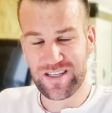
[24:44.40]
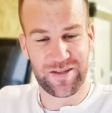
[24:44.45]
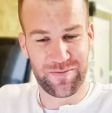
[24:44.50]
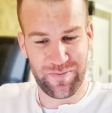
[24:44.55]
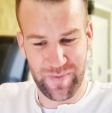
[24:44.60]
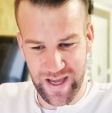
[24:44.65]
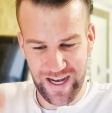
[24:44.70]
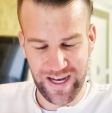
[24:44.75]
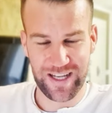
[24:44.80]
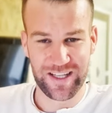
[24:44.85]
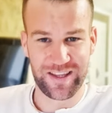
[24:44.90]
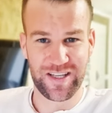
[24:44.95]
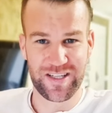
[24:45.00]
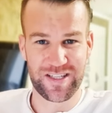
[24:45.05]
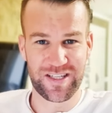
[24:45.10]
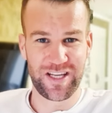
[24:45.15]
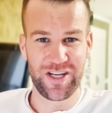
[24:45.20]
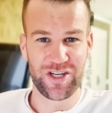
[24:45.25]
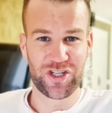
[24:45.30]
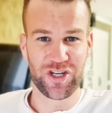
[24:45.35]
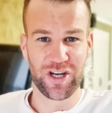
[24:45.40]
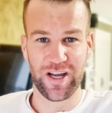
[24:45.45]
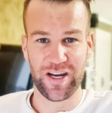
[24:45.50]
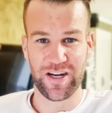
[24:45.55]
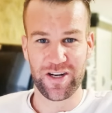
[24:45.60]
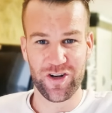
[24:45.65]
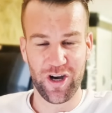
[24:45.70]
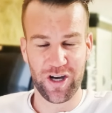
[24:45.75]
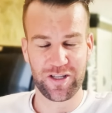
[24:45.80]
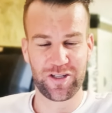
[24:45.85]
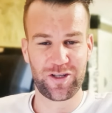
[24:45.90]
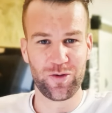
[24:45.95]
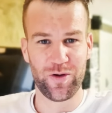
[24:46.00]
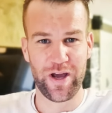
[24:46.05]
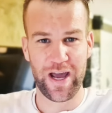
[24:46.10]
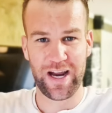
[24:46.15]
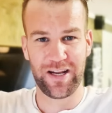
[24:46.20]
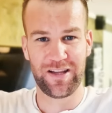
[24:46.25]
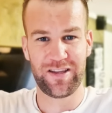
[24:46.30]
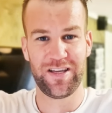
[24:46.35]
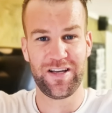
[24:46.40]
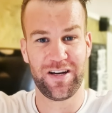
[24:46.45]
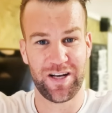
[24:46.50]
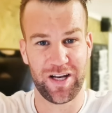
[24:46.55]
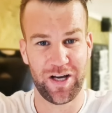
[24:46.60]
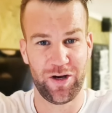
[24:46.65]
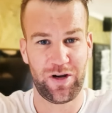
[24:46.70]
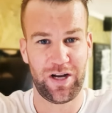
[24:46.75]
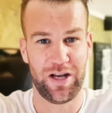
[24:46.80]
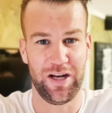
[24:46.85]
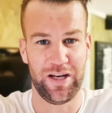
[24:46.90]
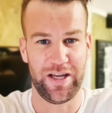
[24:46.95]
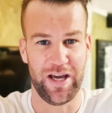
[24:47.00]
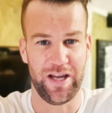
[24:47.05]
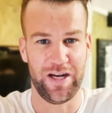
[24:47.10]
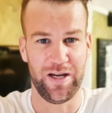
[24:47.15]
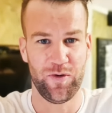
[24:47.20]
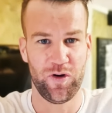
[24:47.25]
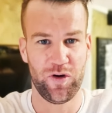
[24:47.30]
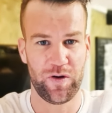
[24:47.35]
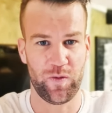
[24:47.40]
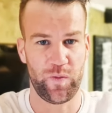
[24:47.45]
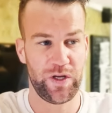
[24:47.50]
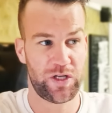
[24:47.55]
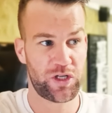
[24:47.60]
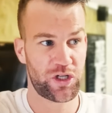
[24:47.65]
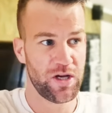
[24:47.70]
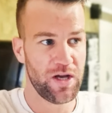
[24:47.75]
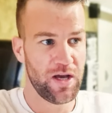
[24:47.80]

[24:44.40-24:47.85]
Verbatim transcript: make a decision and not do anything locally anymore, which